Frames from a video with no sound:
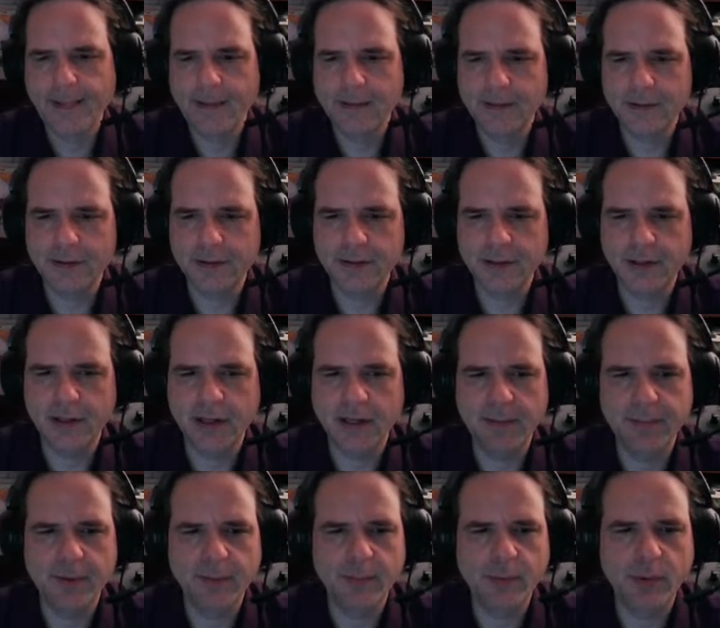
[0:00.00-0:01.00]
Just
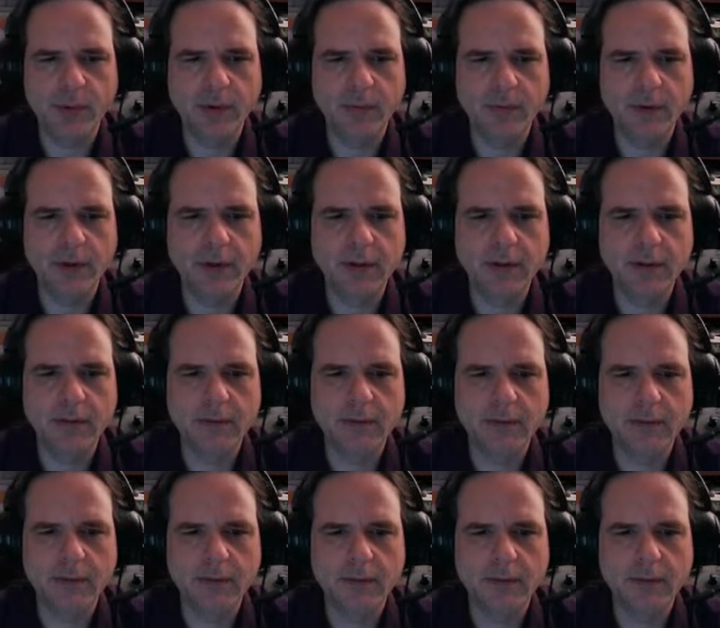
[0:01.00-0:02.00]
clamp at 0.1.
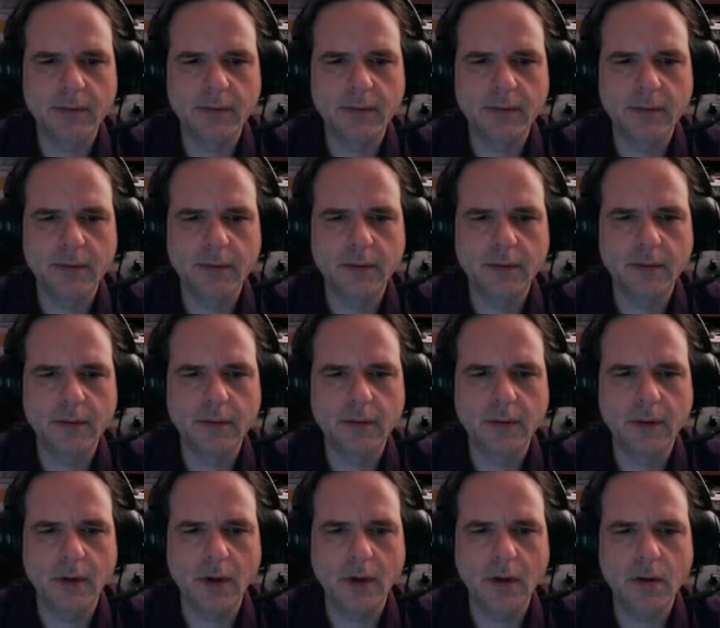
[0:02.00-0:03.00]

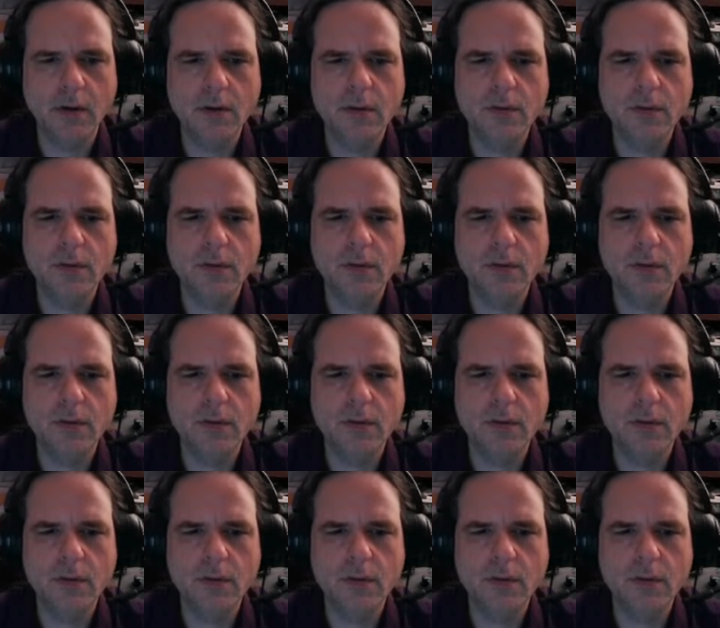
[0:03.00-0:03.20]
Oh